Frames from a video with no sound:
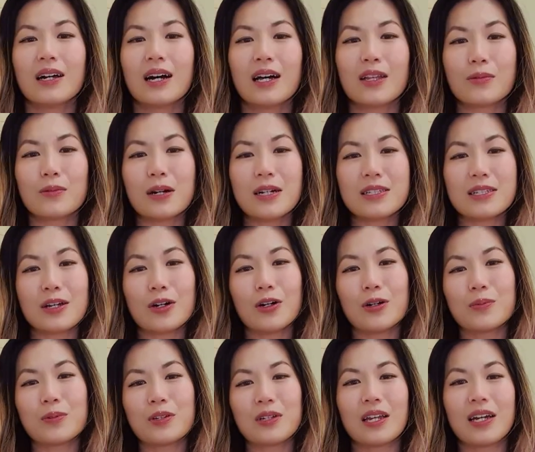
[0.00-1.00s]
Otherwise, I
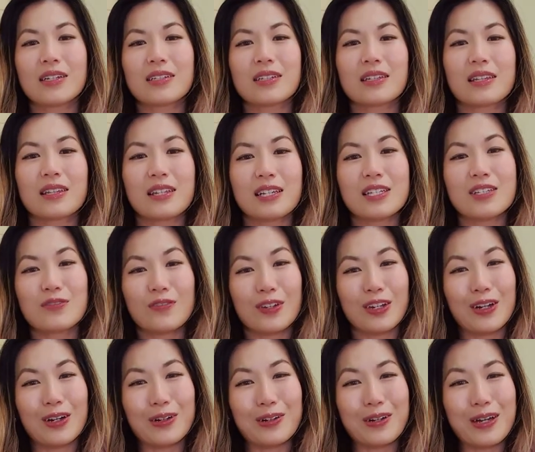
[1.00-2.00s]
hope you liked this
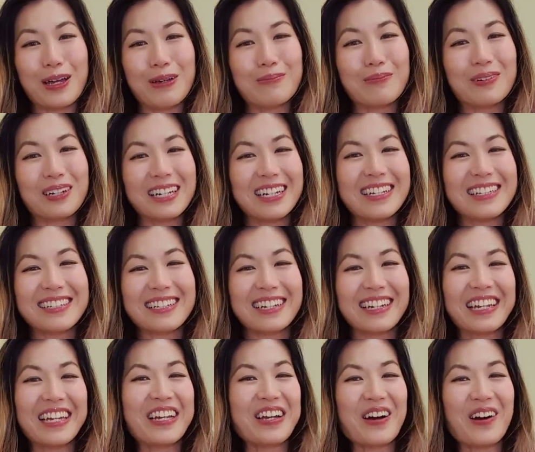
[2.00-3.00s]
video and please
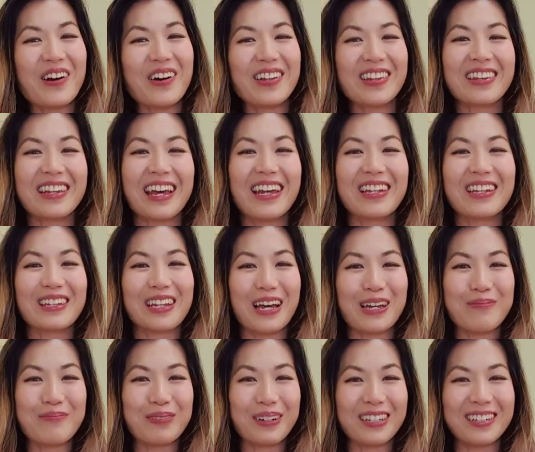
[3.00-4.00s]
click on that
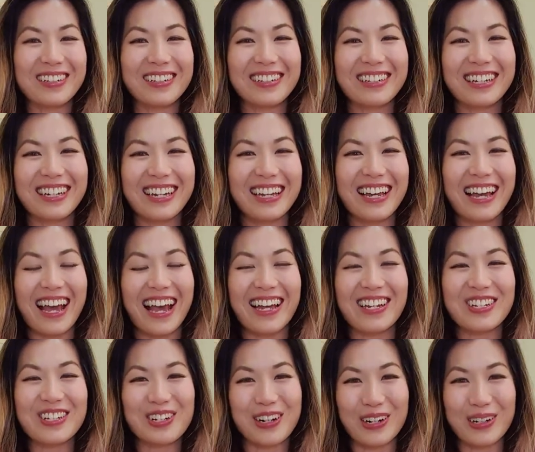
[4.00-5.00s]
like button
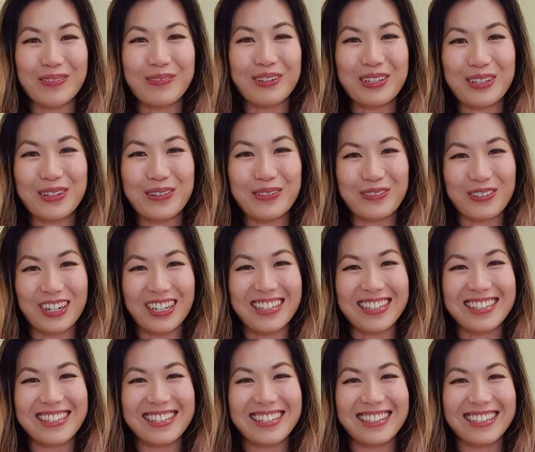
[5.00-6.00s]
and share it with your
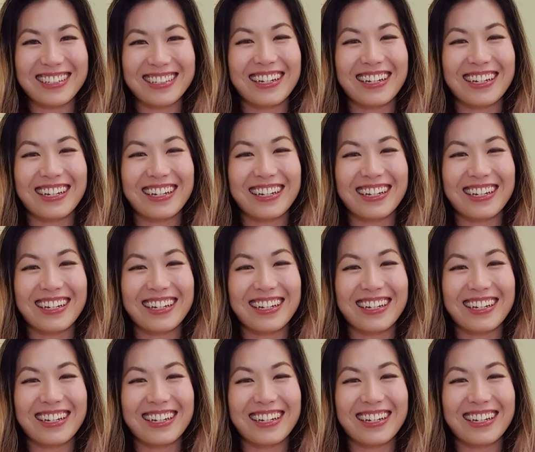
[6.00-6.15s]
friends.